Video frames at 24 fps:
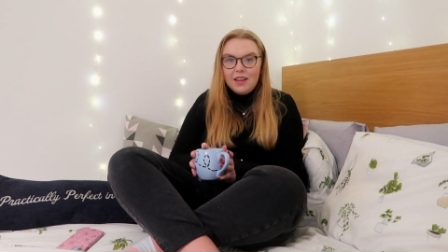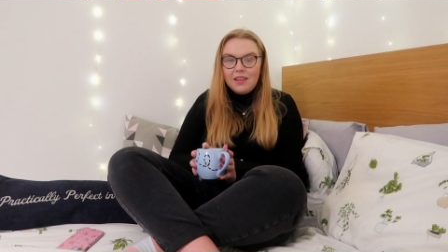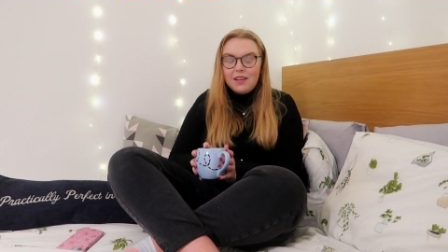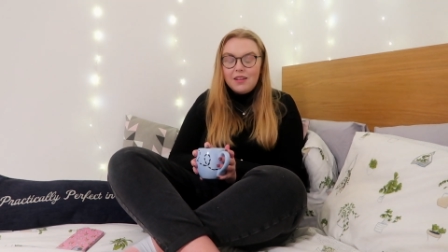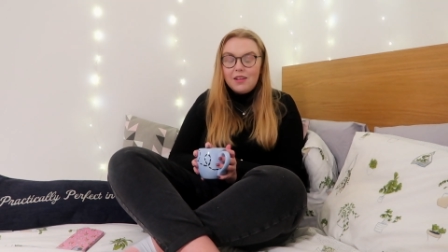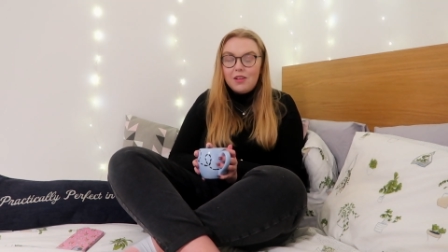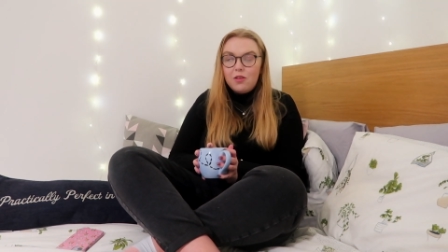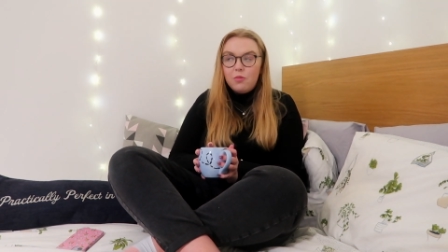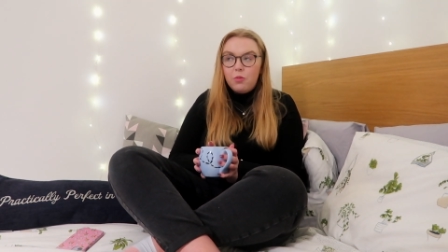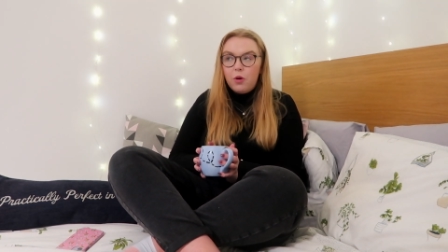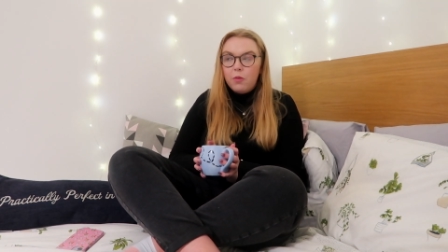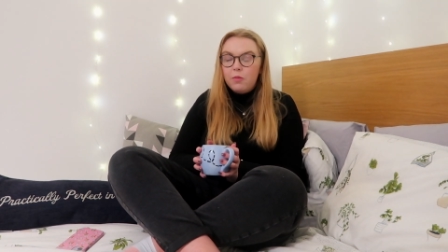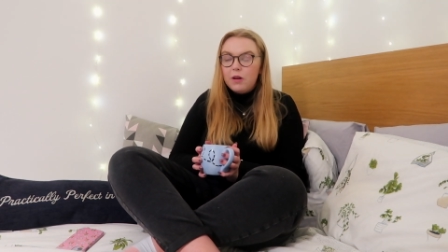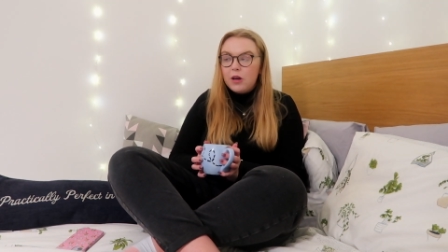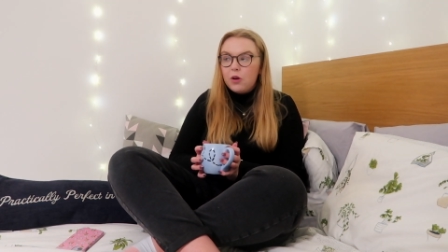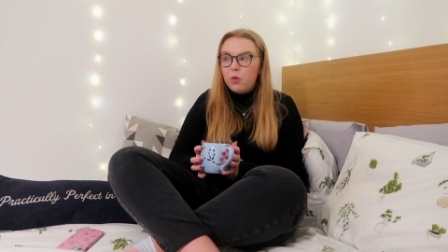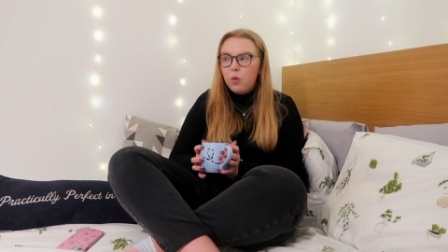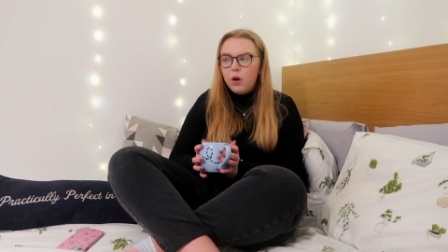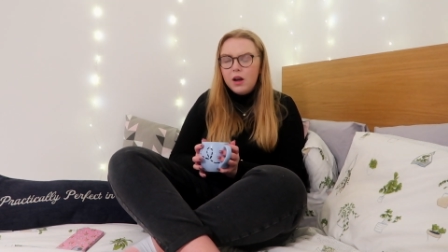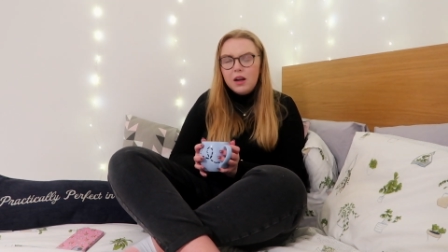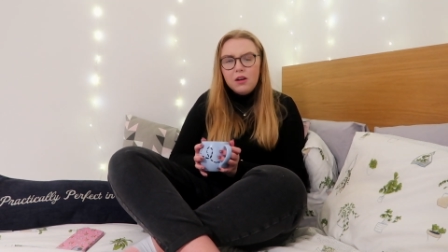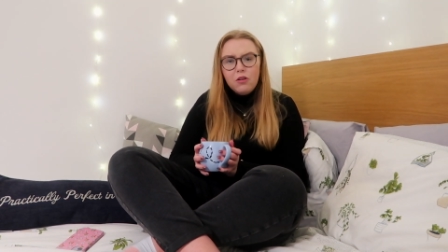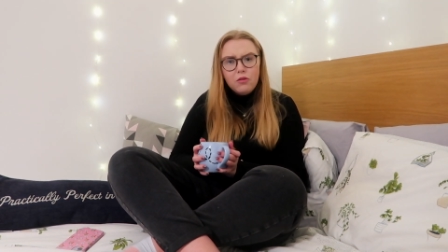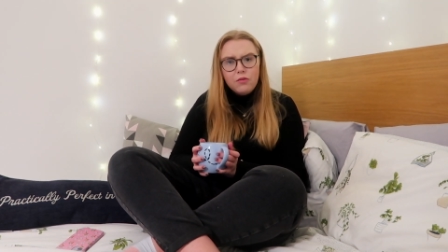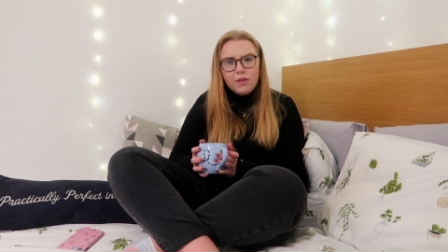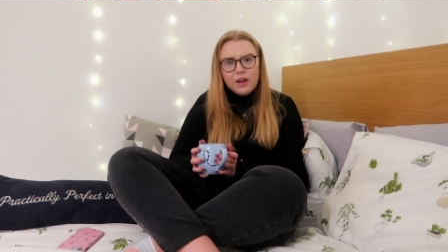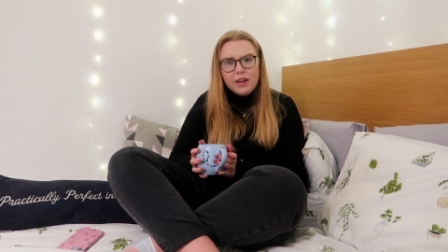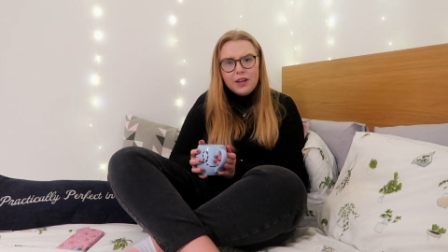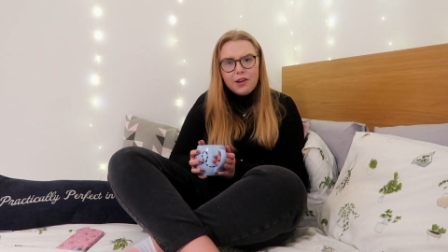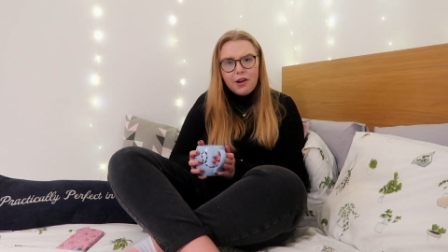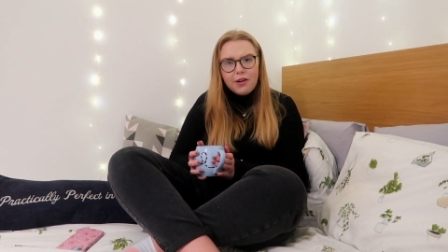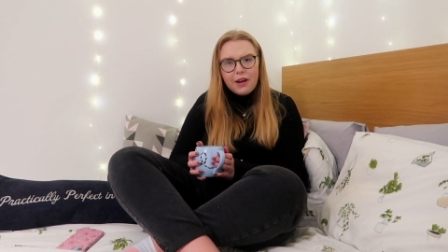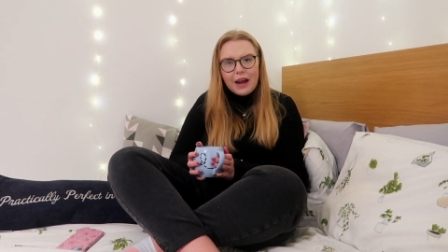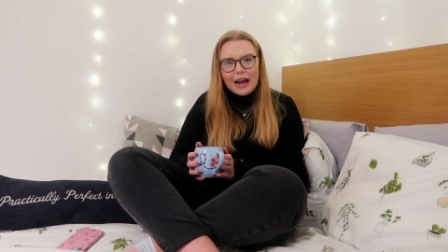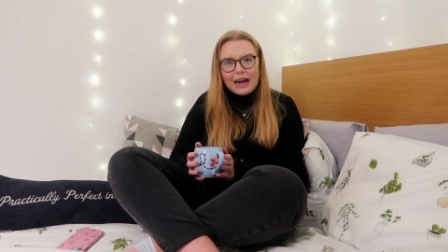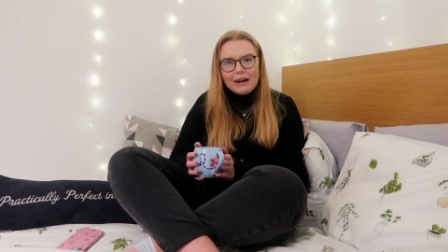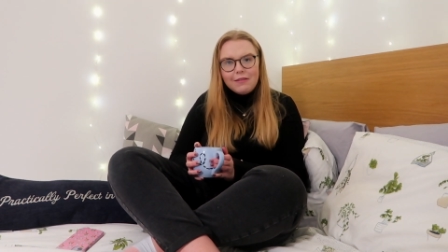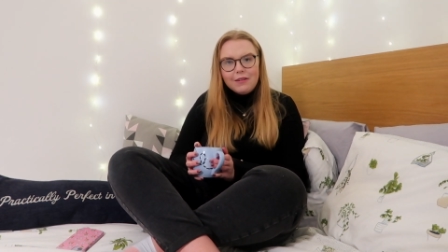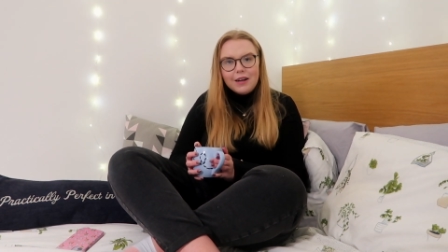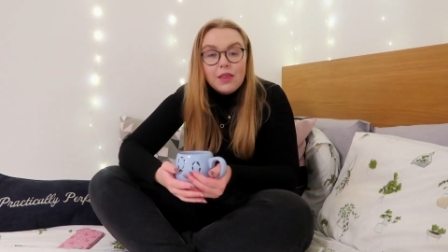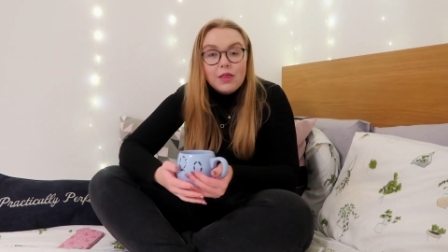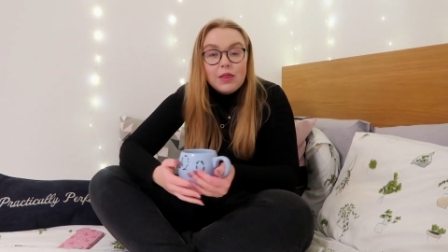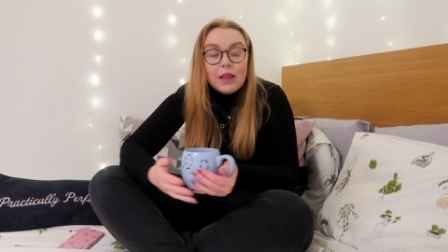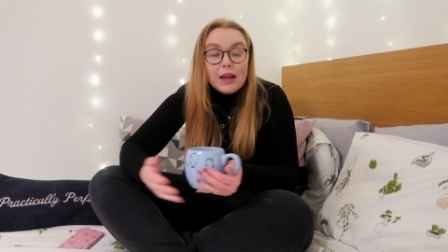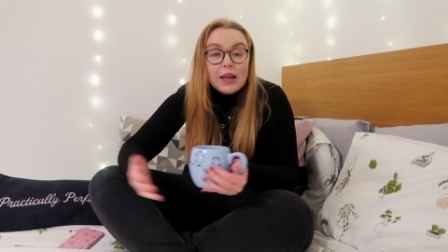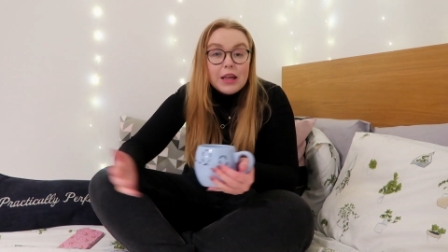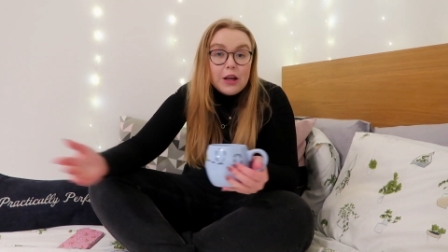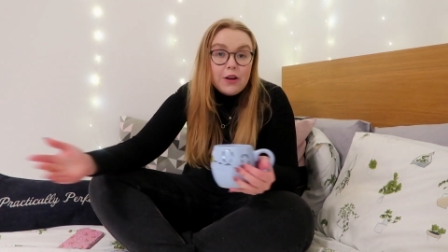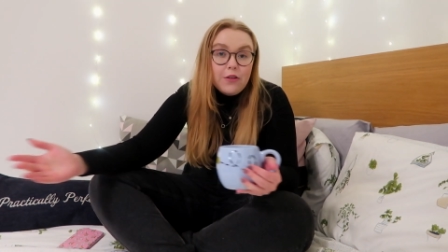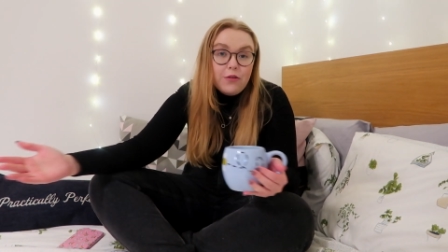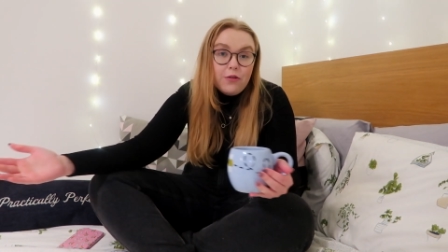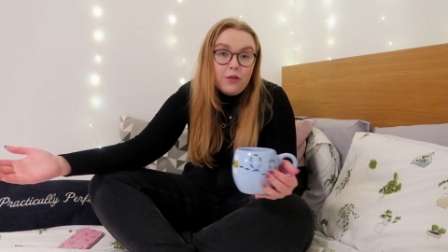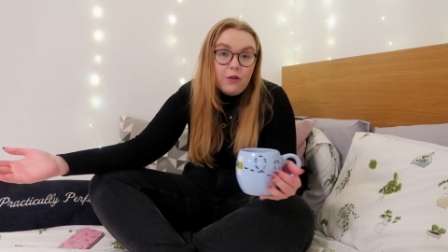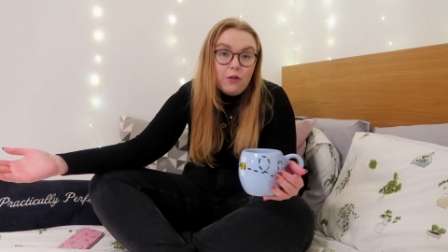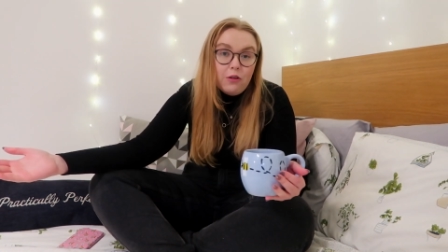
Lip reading: This is probably quite a long video now. Thank you for